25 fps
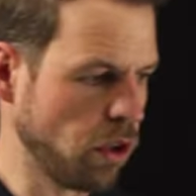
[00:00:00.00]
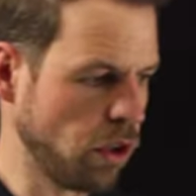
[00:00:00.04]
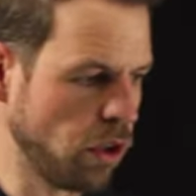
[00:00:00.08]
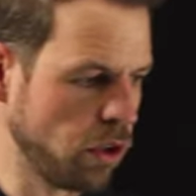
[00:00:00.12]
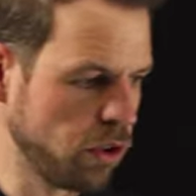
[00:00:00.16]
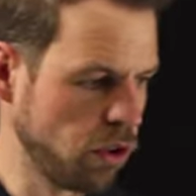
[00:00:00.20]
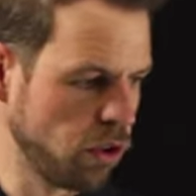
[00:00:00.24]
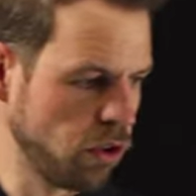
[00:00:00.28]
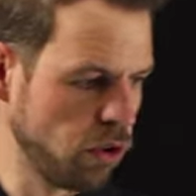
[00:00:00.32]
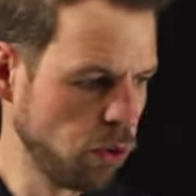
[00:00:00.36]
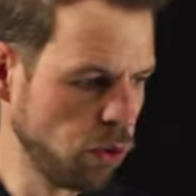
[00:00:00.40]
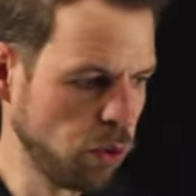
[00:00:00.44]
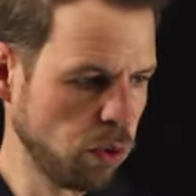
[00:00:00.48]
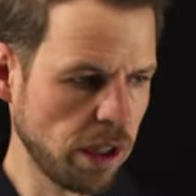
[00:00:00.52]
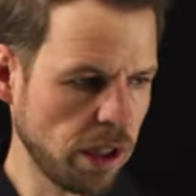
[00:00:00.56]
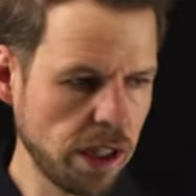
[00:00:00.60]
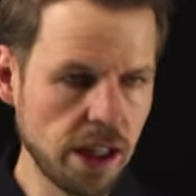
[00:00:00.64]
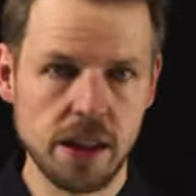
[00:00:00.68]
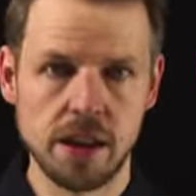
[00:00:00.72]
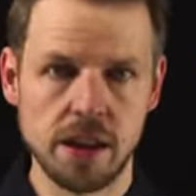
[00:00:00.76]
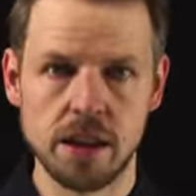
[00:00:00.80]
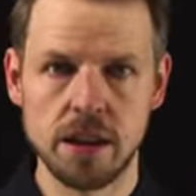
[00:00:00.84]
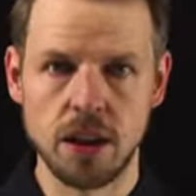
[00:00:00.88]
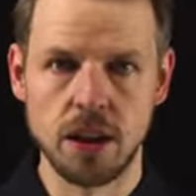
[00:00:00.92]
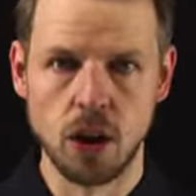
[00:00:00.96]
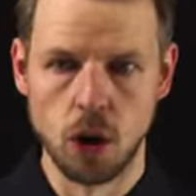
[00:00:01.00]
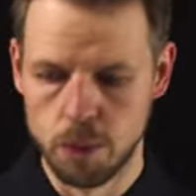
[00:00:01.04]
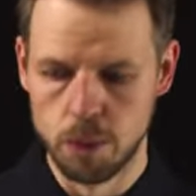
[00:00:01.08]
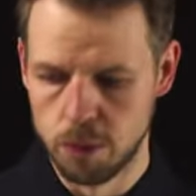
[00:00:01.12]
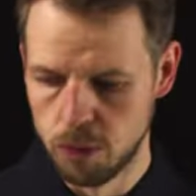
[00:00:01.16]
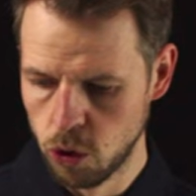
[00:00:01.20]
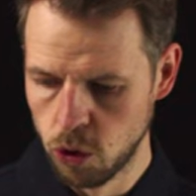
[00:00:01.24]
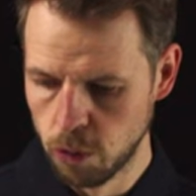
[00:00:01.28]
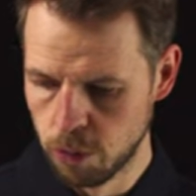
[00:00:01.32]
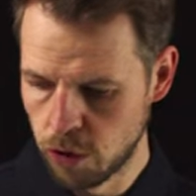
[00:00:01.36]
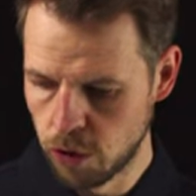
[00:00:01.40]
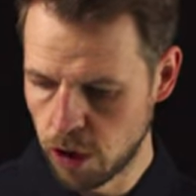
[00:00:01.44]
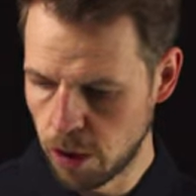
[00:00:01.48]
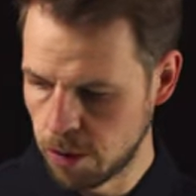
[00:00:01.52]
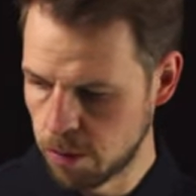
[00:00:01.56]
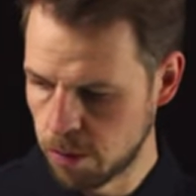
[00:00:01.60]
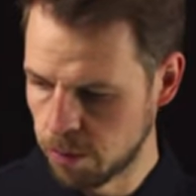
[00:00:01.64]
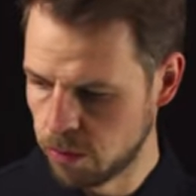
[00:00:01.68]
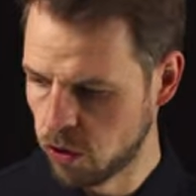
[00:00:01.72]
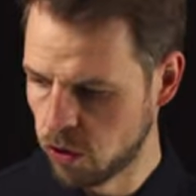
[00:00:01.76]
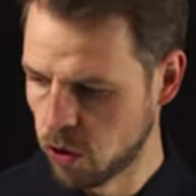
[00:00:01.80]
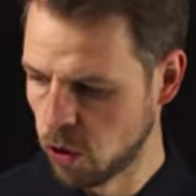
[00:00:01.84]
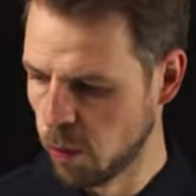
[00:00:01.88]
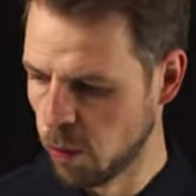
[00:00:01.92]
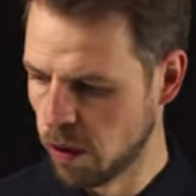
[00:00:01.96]
to do in the open loop problem.
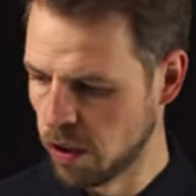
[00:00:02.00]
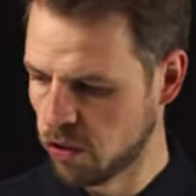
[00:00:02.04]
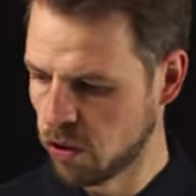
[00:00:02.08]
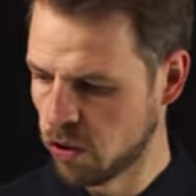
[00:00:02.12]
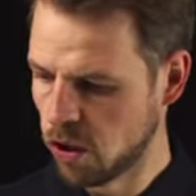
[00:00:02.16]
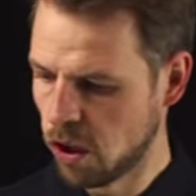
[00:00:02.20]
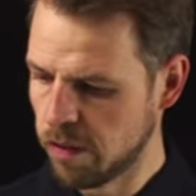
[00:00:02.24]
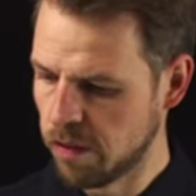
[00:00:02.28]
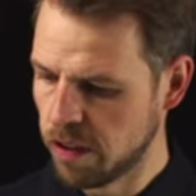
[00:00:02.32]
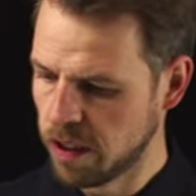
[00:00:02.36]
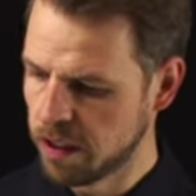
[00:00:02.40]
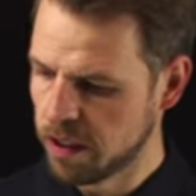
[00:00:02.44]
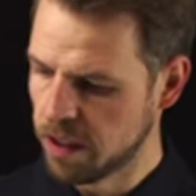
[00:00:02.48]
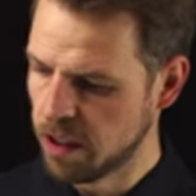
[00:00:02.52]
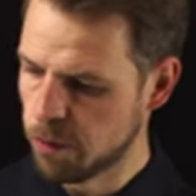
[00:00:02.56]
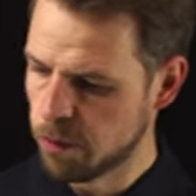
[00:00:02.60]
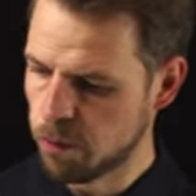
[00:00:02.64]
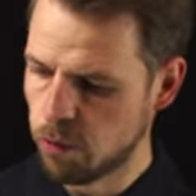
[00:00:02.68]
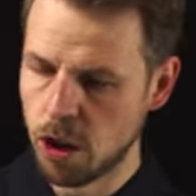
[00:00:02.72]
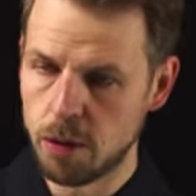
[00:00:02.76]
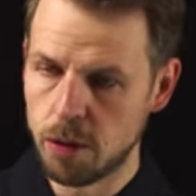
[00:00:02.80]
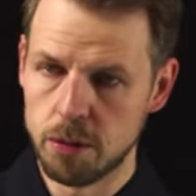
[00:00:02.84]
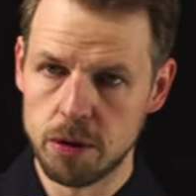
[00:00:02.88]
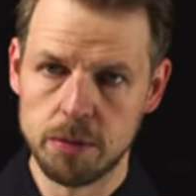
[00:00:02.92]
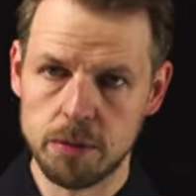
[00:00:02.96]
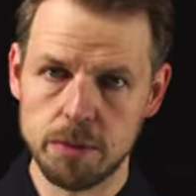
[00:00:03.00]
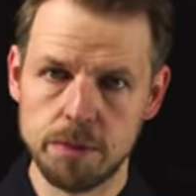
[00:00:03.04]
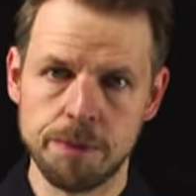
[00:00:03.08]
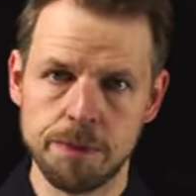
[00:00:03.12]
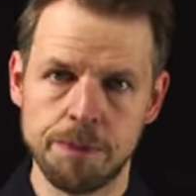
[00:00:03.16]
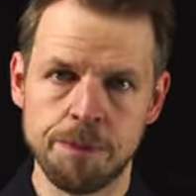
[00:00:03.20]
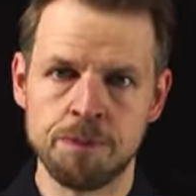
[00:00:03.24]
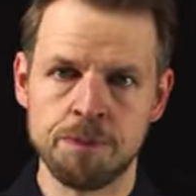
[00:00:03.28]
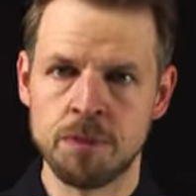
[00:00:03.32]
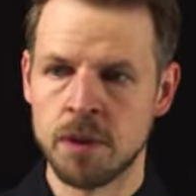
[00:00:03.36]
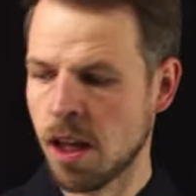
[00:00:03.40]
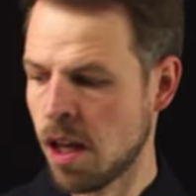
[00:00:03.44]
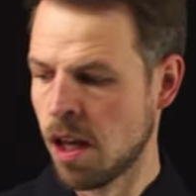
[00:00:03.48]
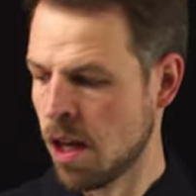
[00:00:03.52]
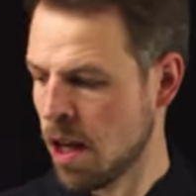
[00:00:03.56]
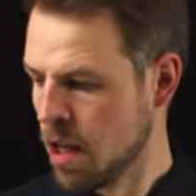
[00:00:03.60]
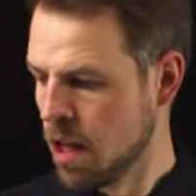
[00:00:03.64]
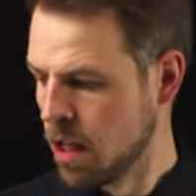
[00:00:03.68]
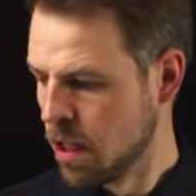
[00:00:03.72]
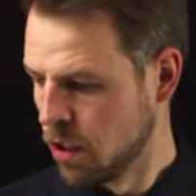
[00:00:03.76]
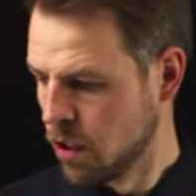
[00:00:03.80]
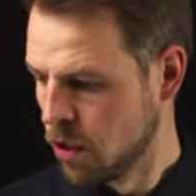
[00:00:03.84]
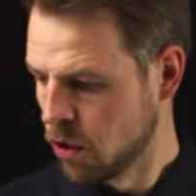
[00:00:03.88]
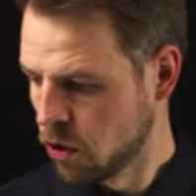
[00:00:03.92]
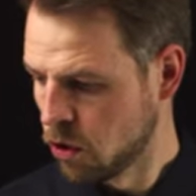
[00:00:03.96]
So we're solving this problem,
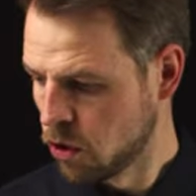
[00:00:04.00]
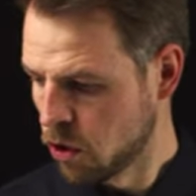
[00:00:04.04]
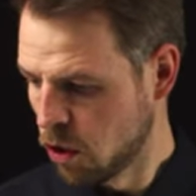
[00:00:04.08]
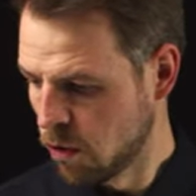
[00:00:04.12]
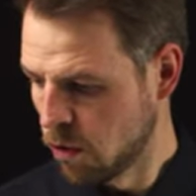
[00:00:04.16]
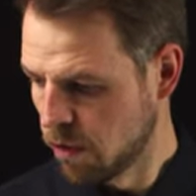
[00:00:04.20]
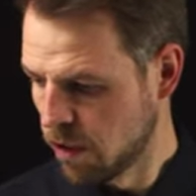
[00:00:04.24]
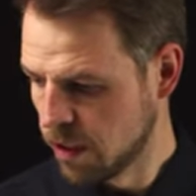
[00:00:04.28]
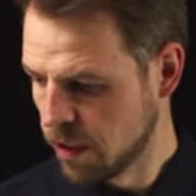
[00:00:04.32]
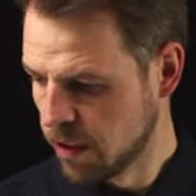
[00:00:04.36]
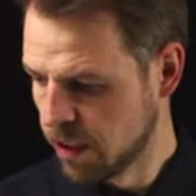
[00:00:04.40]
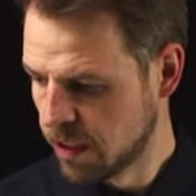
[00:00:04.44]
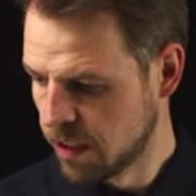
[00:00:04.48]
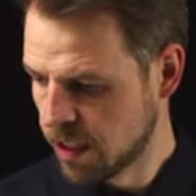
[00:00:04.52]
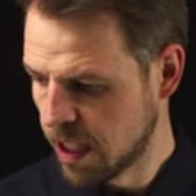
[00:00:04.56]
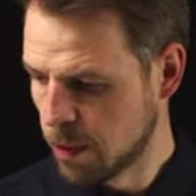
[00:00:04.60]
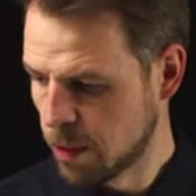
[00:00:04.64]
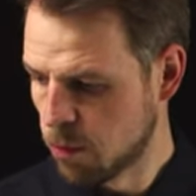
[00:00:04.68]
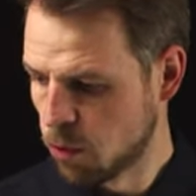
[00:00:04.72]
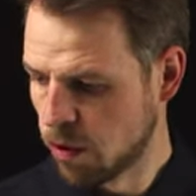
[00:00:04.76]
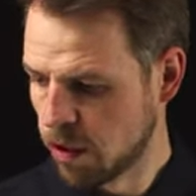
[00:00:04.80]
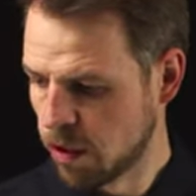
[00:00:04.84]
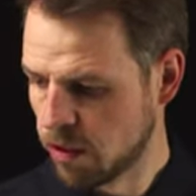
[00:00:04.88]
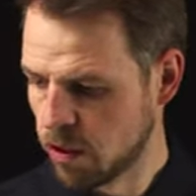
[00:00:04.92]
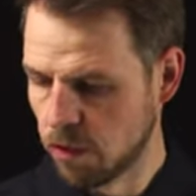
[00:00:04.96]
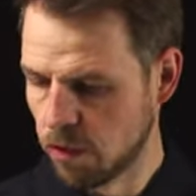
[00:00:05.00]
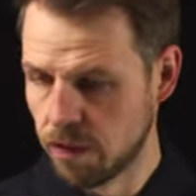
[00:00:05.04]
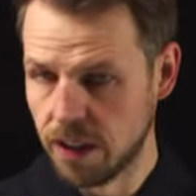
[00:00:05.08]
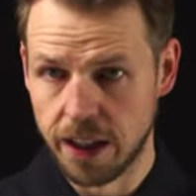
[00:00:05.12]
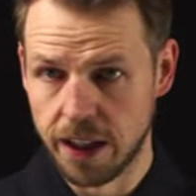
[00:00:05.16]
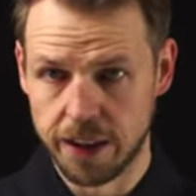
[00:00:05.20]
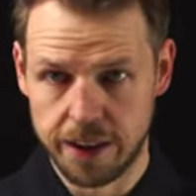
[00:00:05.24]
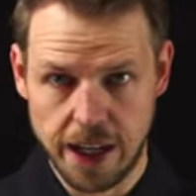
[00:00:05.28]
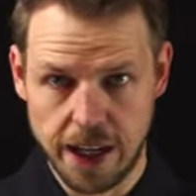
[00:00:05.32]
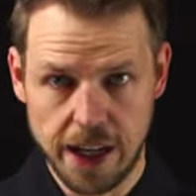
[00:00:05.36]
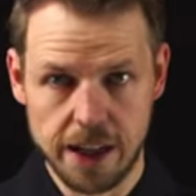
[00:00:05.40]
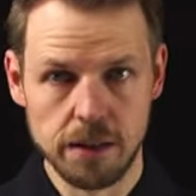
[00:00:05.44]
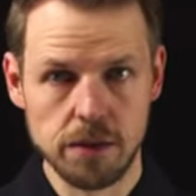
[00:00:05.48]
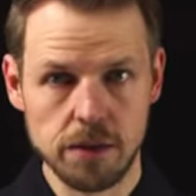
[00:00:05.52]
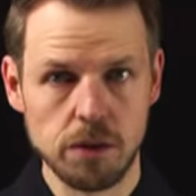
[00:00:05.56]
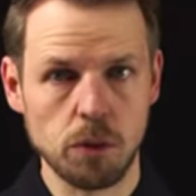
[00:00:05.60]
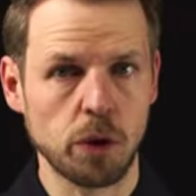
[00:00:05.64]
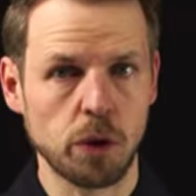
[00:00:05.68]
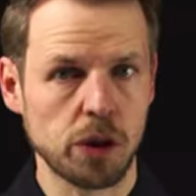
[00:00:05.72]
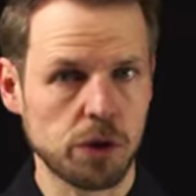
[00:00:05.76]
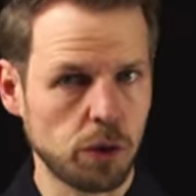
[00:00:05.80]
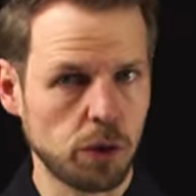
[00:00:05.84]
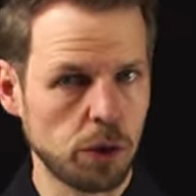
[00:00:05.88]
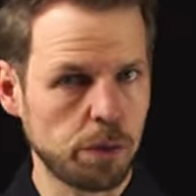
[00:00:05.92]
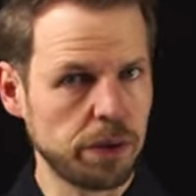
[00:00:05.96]
not over the time horizon of length n,
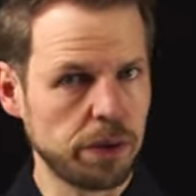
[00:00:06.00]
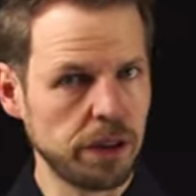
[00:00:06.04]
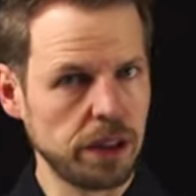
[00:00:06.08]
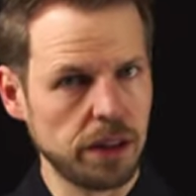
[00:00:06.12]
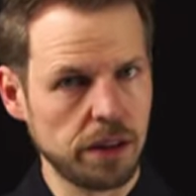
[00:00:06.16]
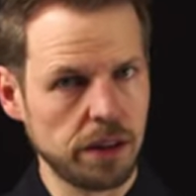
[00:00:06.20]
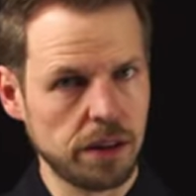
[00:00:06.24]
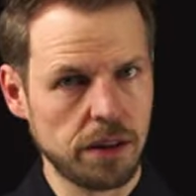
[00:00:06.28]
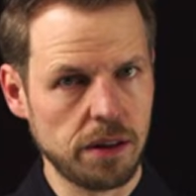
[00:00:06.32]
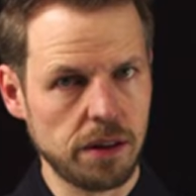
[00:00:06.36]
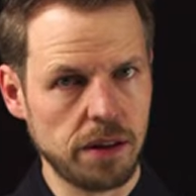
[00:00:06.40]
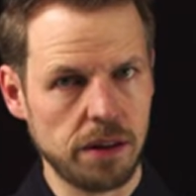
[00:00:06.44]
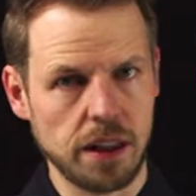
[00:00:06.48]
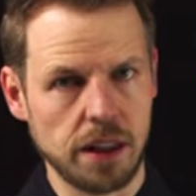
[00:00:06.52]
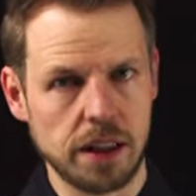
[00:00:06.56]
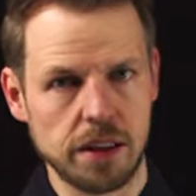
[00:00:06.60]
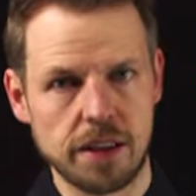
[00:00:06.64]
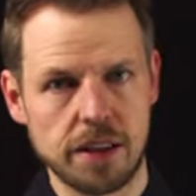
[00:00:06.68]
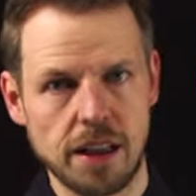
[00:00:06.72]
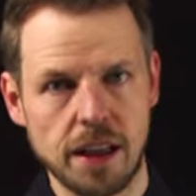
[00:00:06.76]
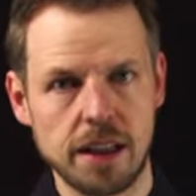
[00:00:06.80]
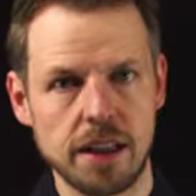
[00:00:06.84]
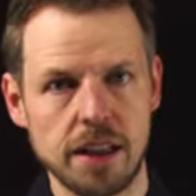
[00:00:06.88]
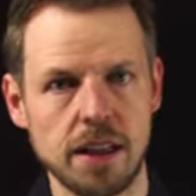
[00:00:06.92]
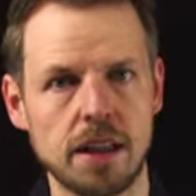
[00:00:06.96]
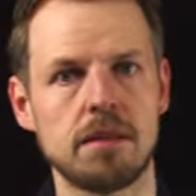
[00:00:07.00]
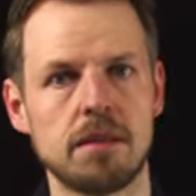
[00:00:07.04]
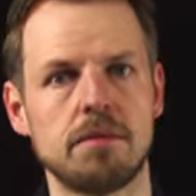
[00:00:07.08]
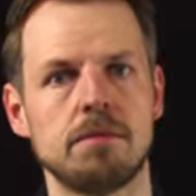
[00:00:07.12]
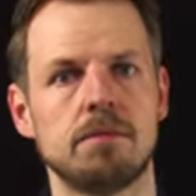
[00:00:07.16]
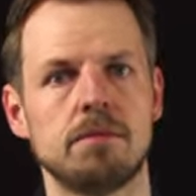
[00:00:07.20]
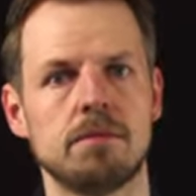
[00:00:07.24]
which would be the entire